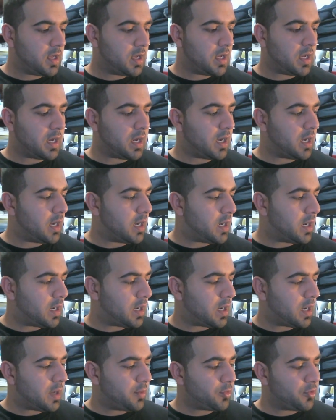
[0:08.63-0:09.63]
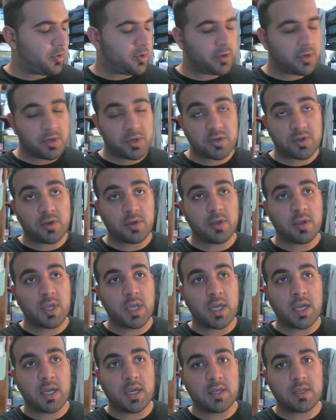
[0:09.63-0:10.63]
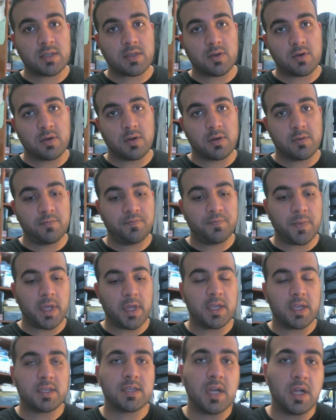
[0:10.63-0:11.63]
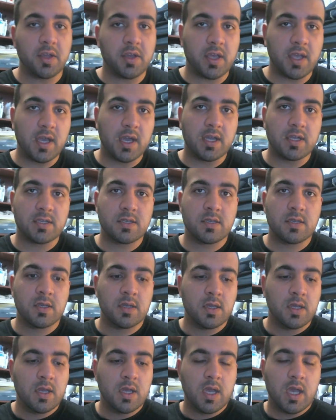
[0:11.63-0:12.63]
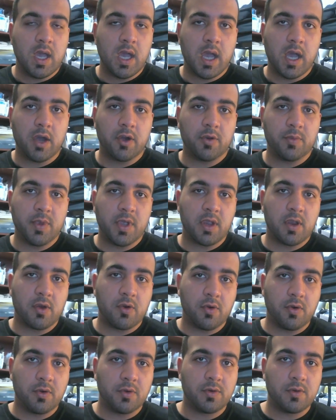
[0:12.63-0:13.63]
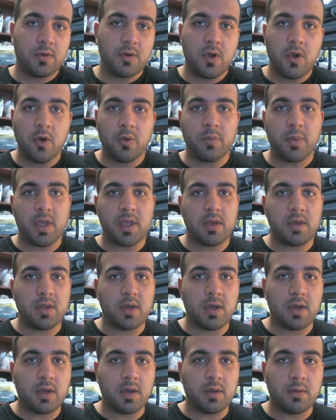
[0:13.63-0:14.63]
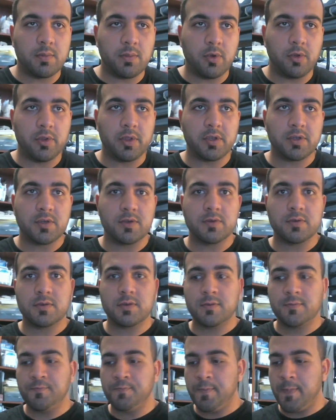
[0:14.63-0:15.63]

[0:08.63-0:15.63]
I'm going to show you guys, or I guess tell you guys, how to make your own homemade bowling shoes.